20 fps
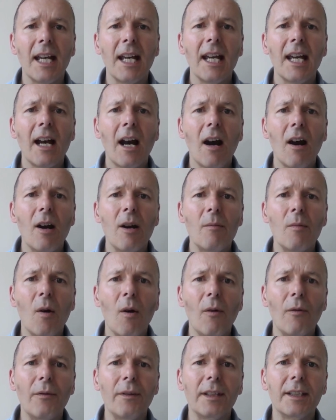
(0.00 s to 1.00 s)
home
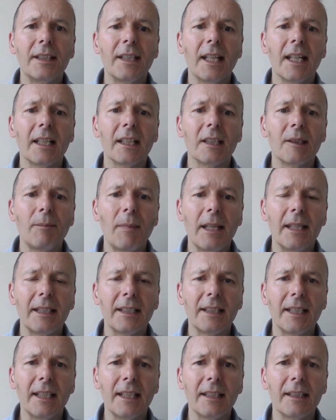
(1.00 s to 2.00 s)
office
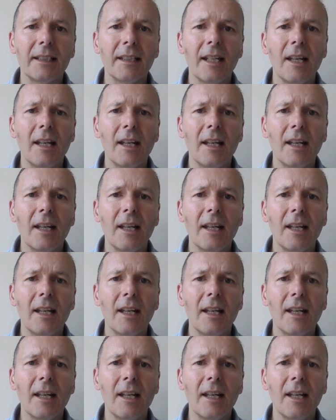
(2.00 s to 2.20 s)
expenses.